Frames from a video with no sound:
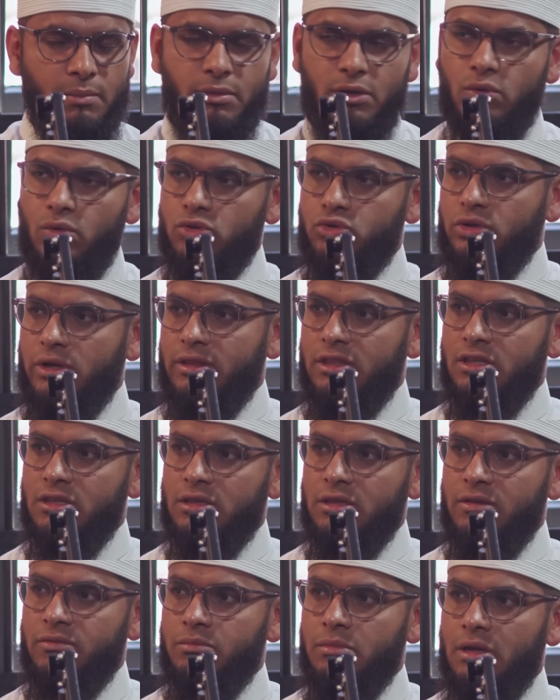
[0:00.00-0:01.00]
but also I
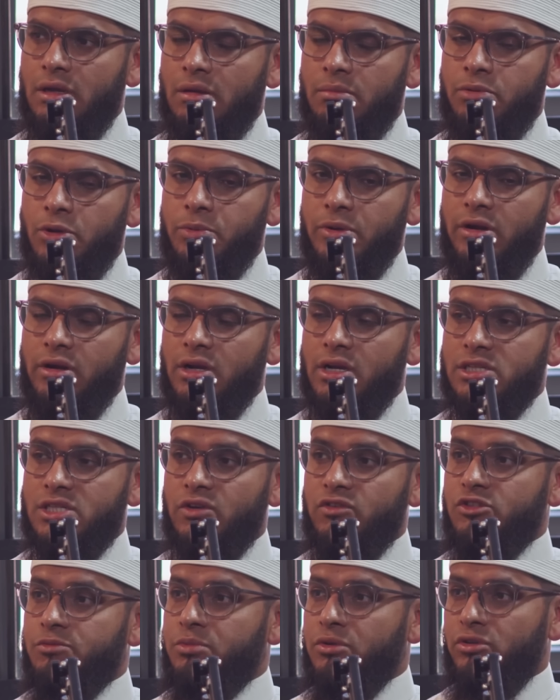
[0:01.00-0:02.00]
think in preparing
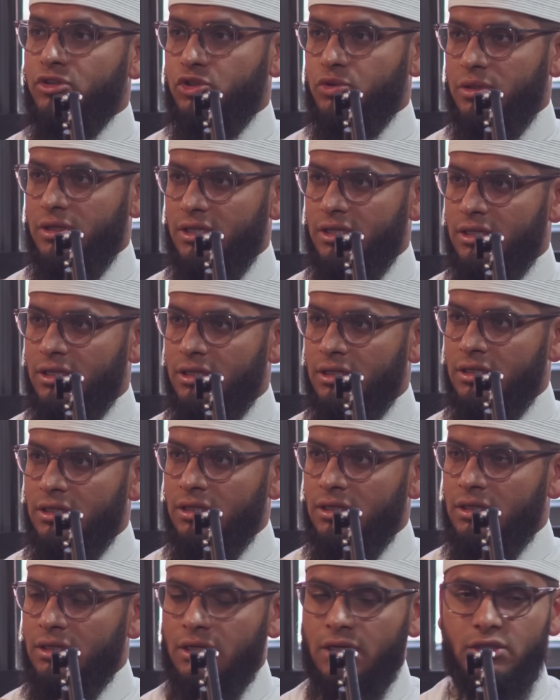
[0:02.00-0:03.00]
ourselves spiritually.
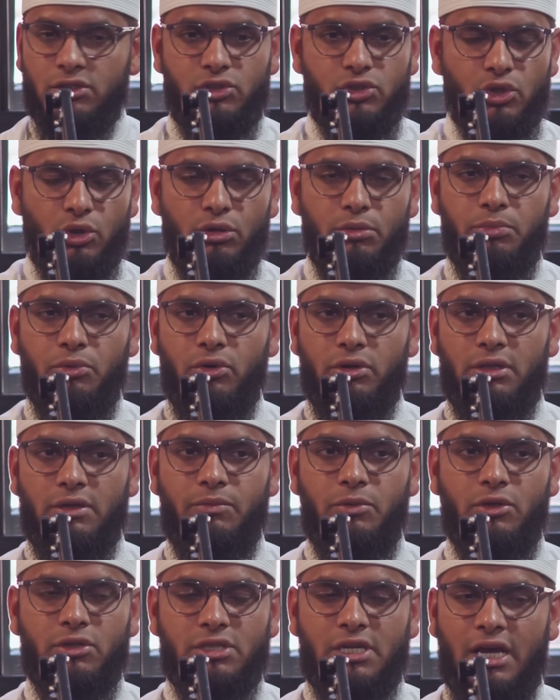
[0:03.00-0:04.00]
It's so
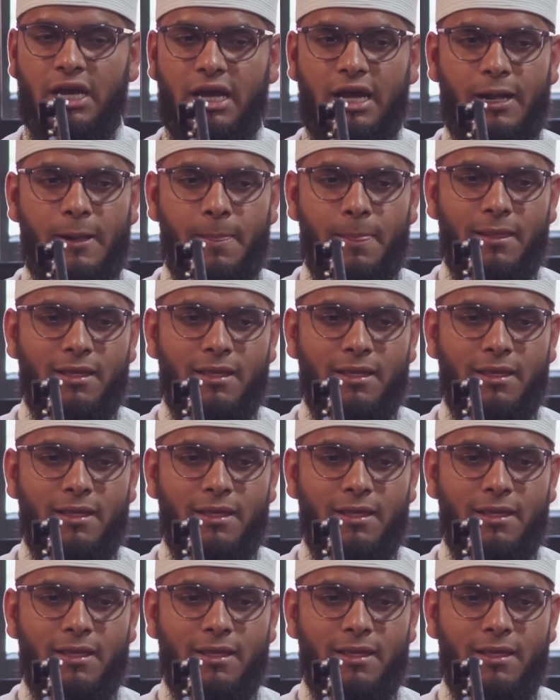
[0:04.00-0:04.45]
important, because I,